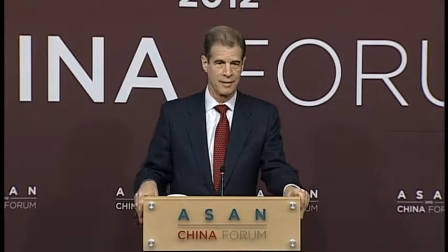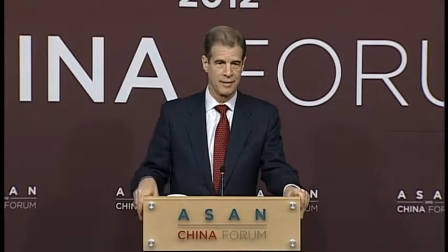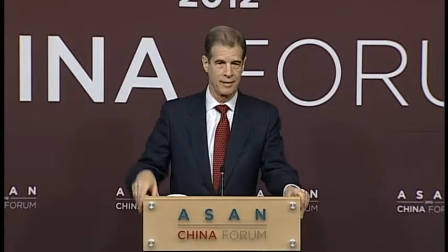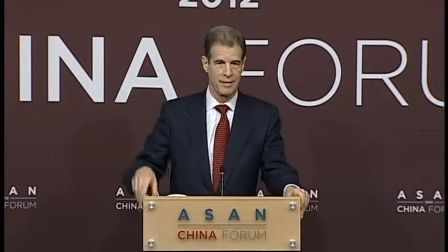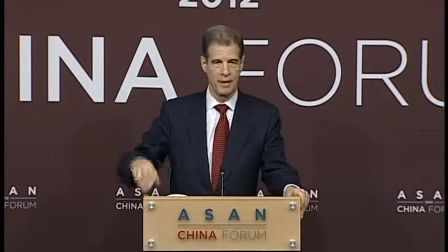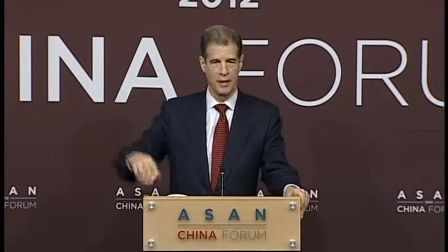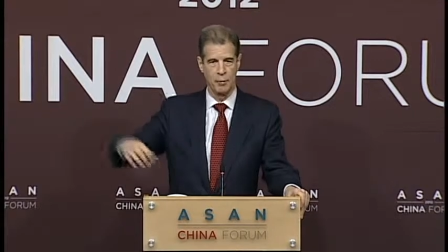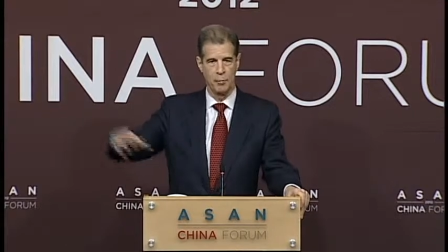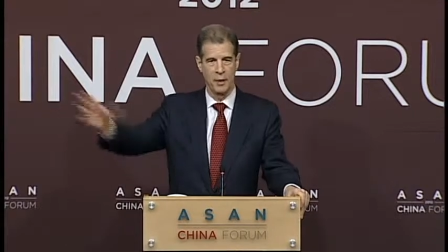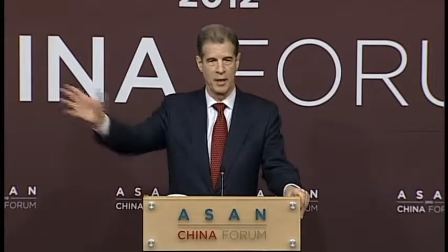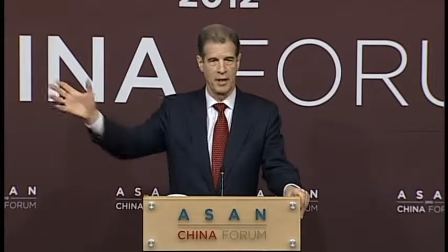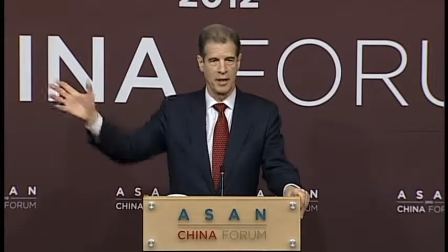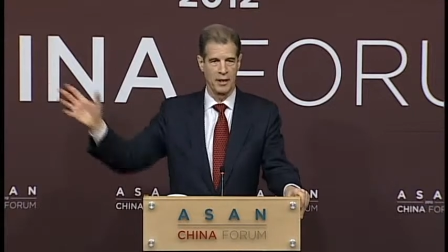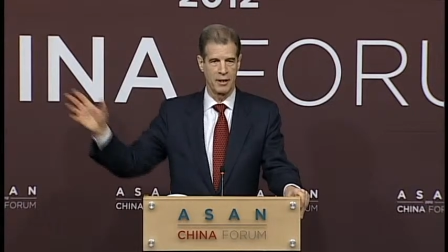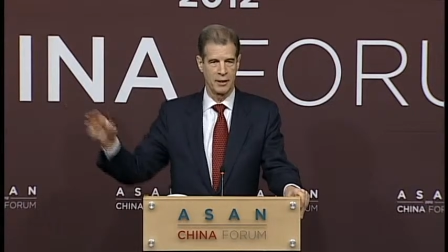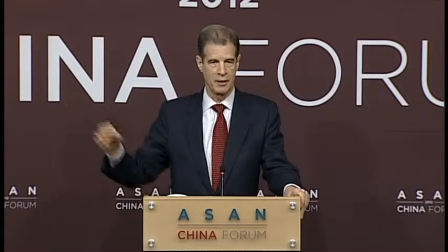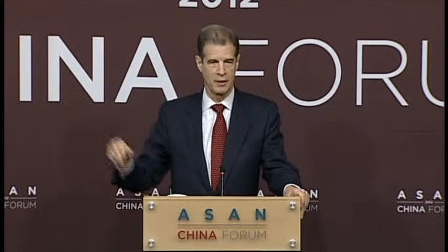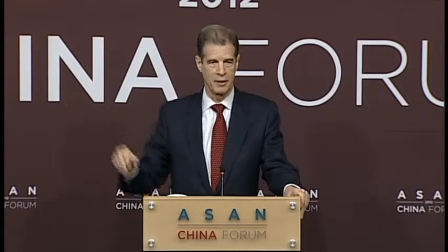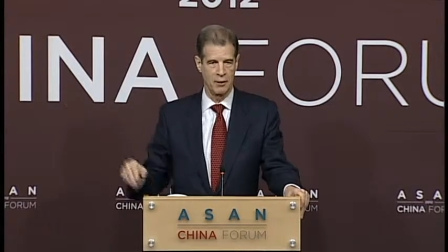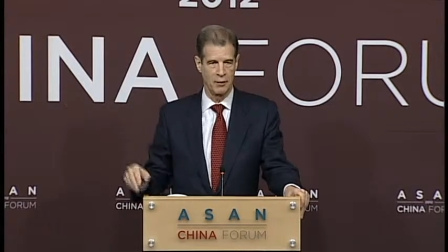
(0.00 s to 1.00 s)
Anybody
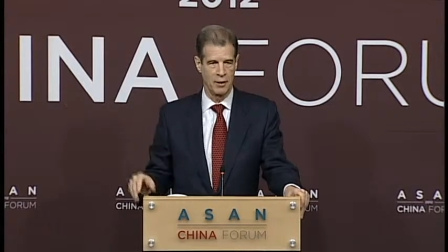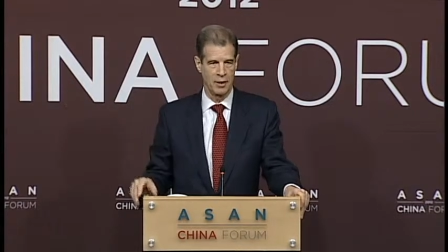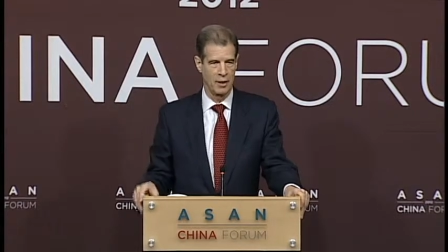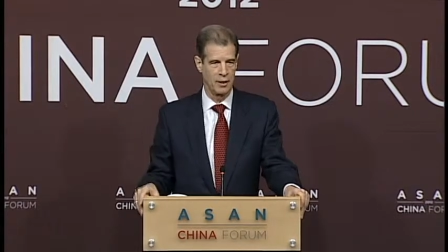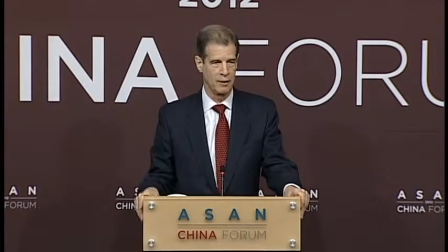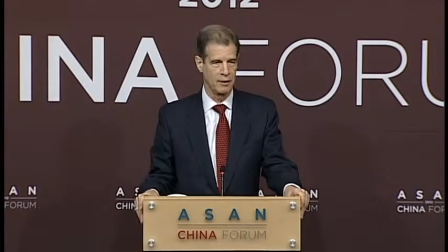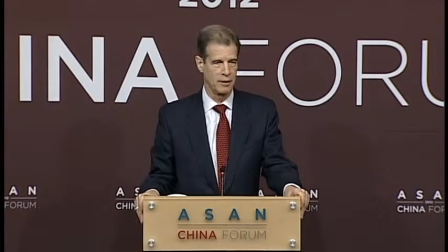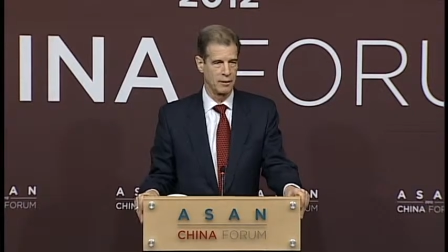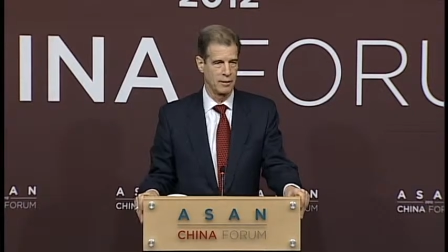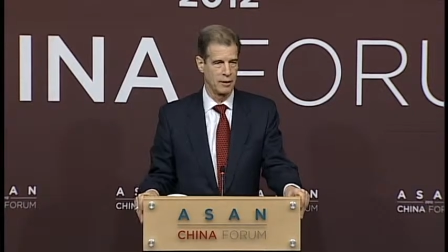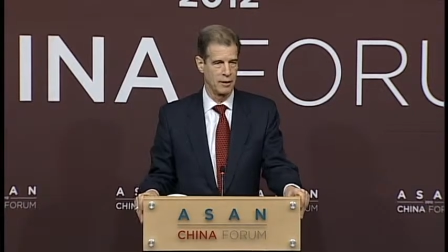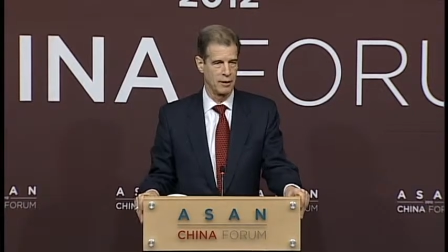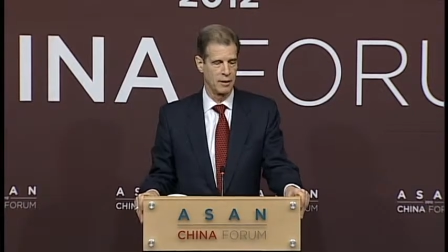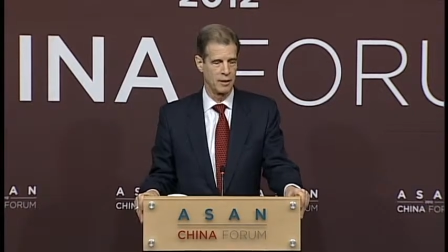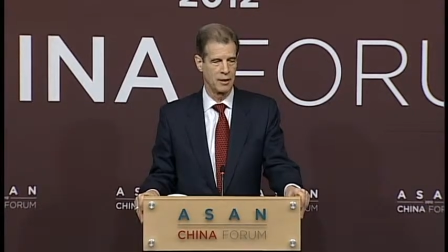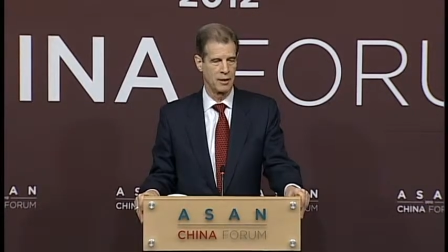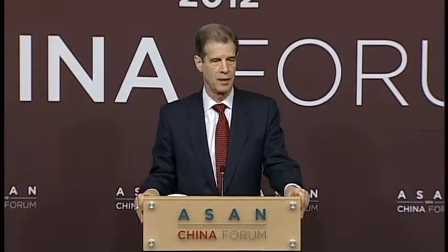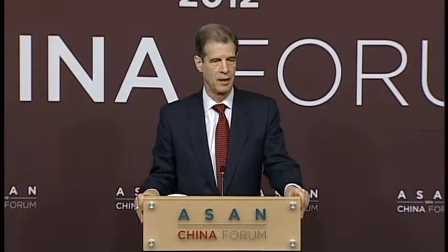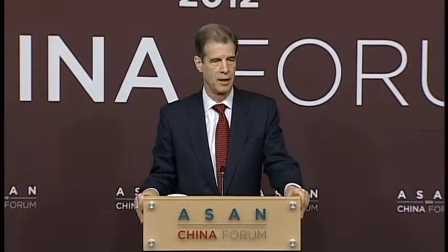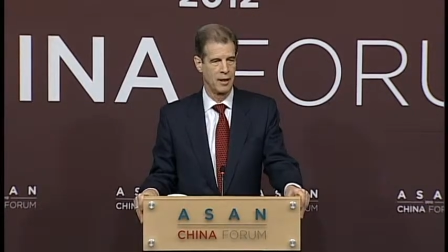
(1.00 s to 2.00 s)
can go out
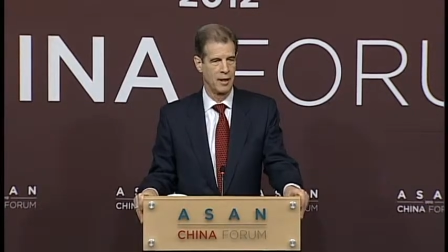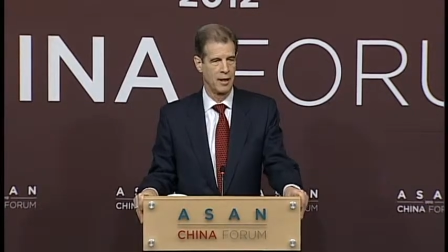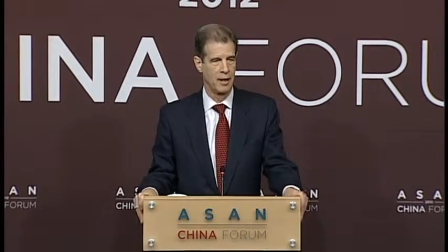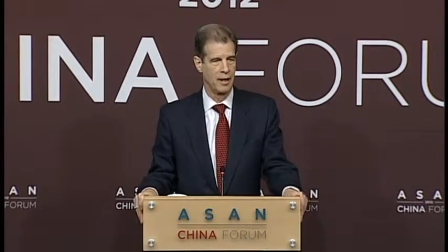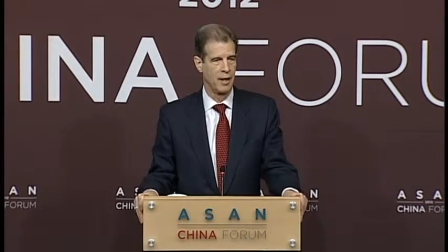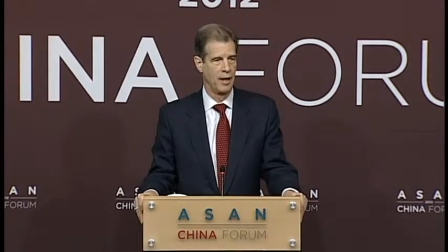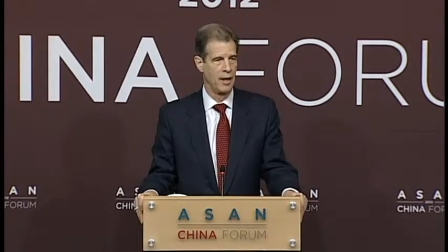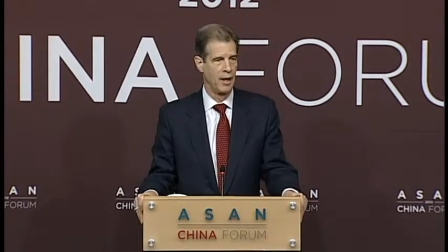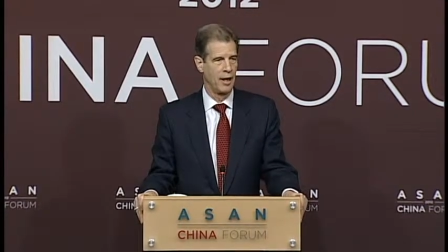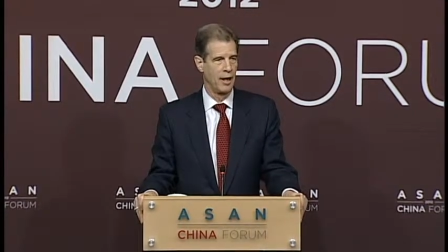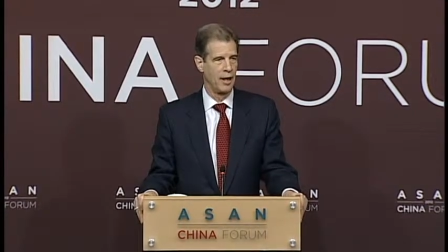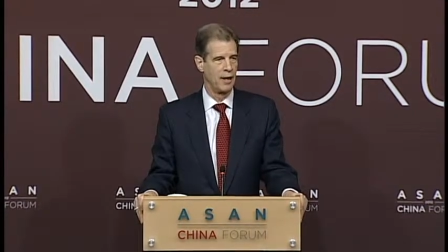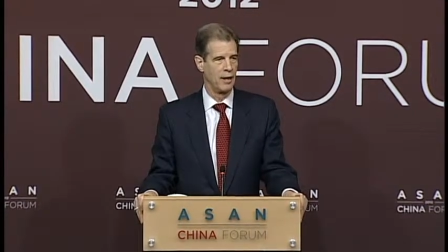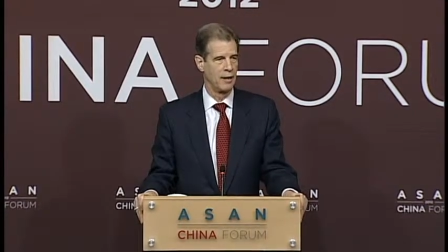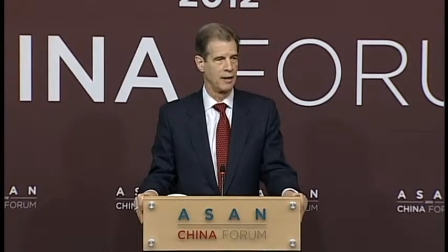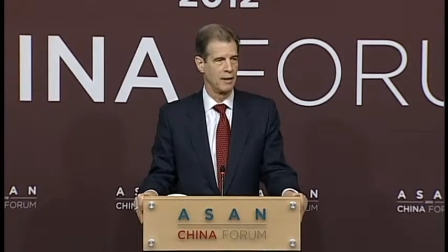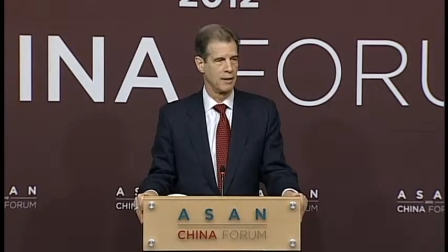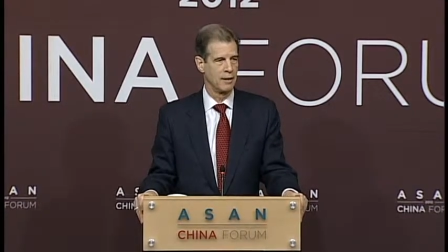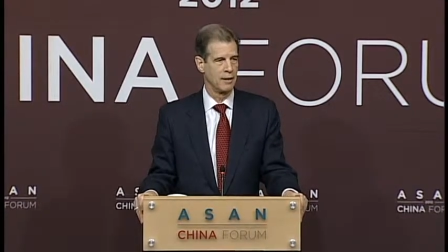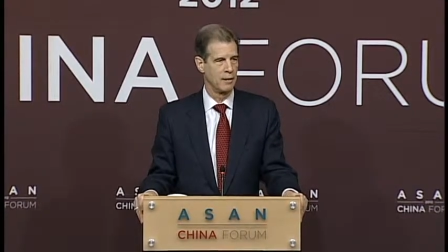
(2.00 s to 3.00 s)
and
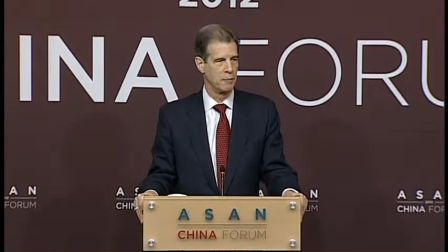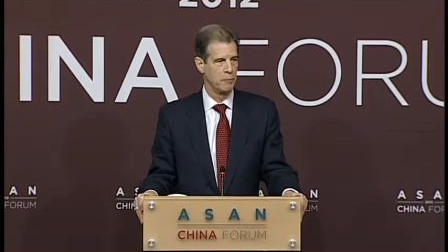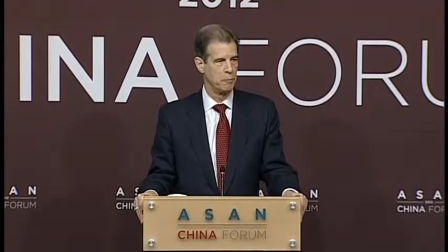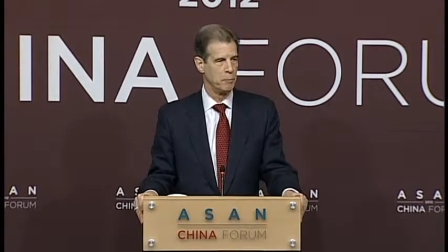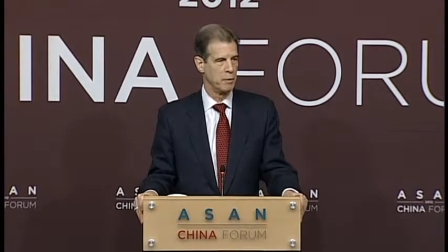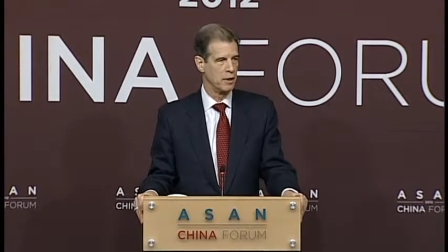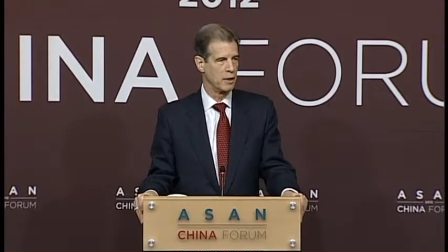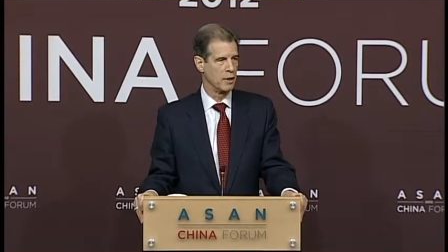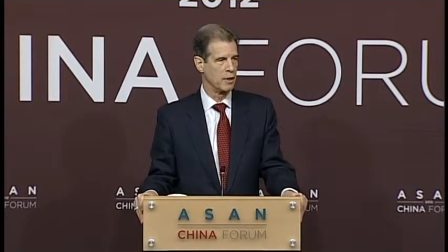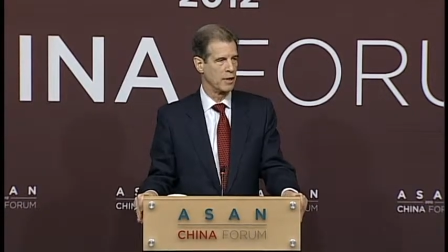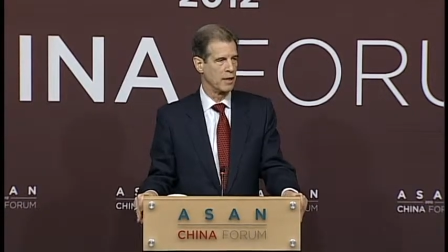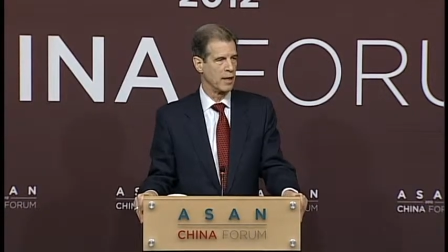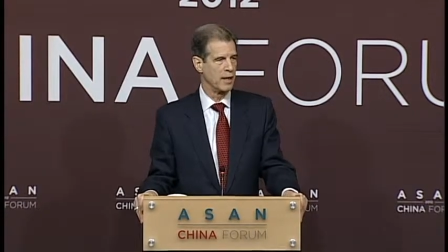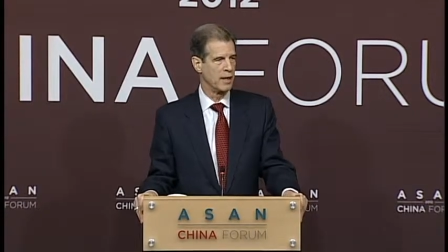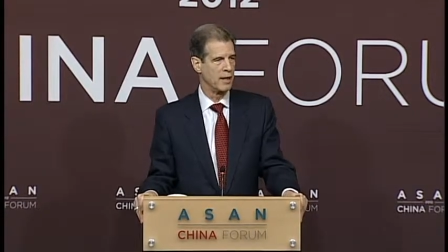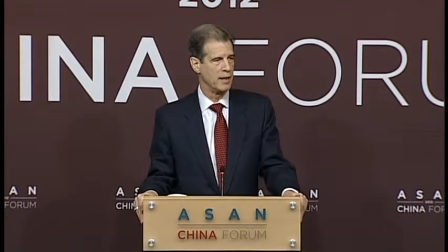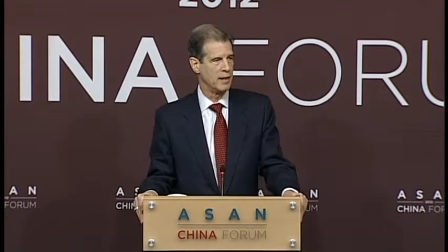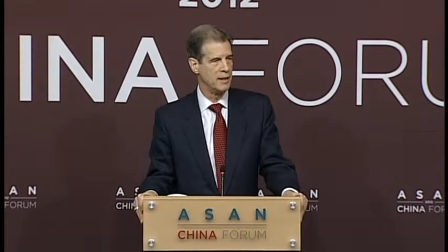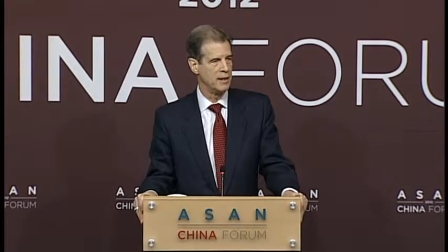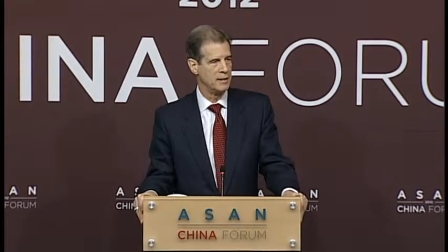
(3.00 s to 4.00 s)
build
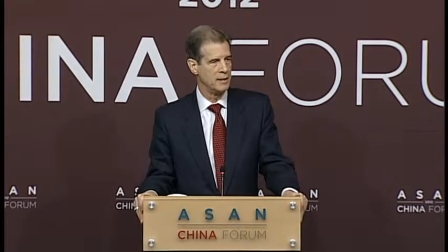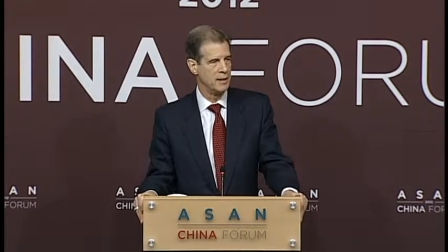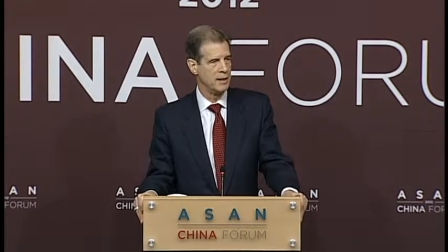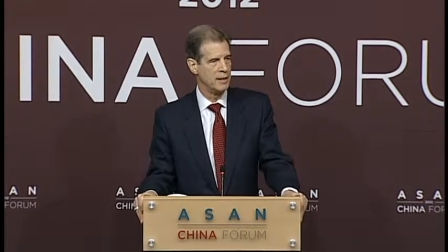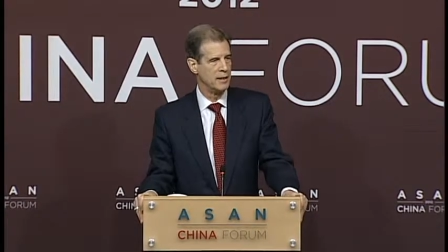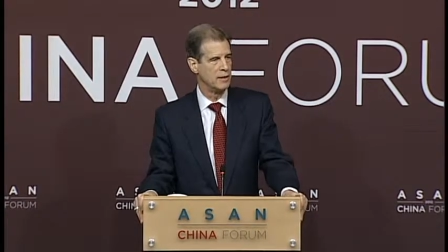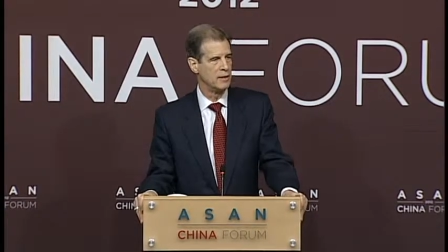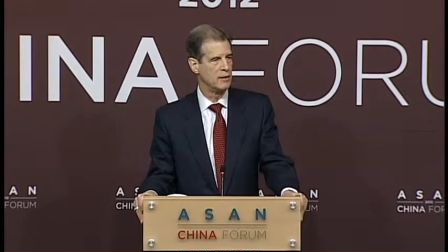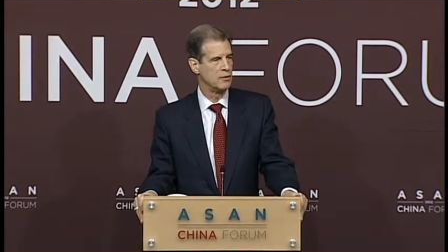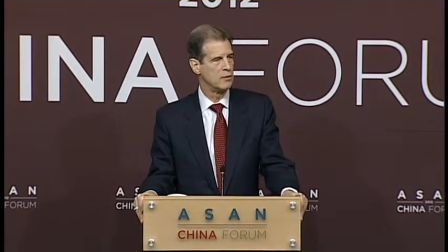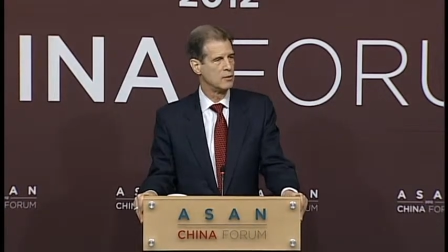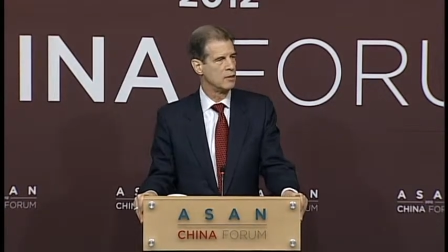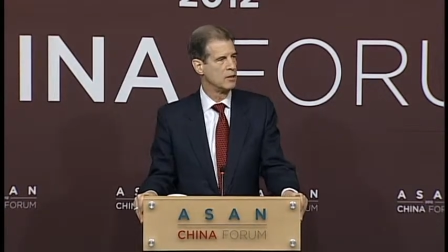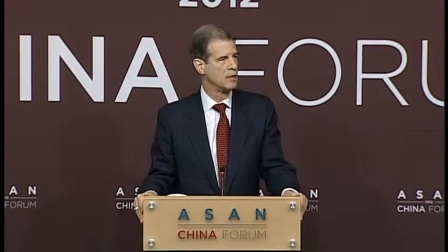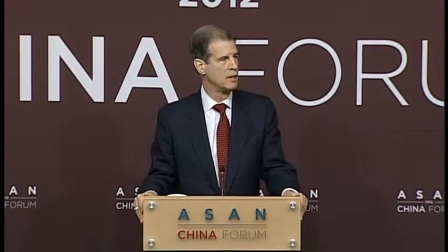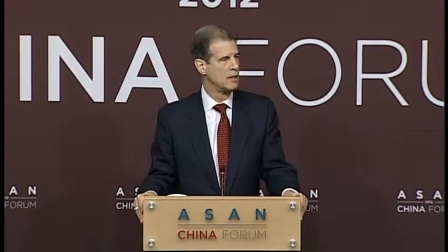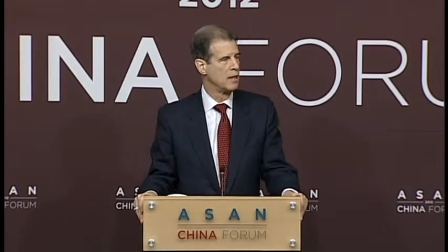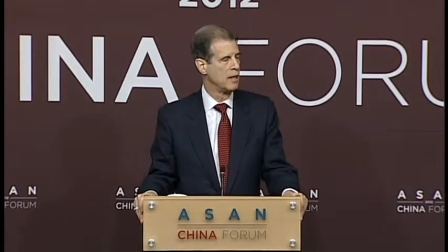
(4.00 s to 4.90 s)
IEDs